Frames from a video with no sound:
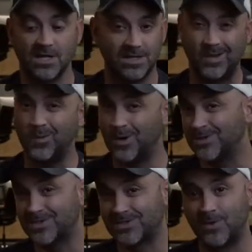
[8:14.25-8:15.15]
like
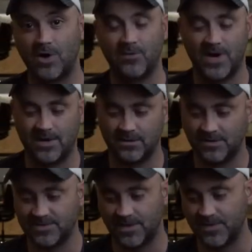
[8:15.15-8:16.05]
1 small bottle
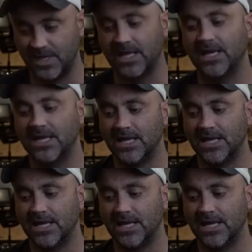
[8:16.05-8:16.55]
of something.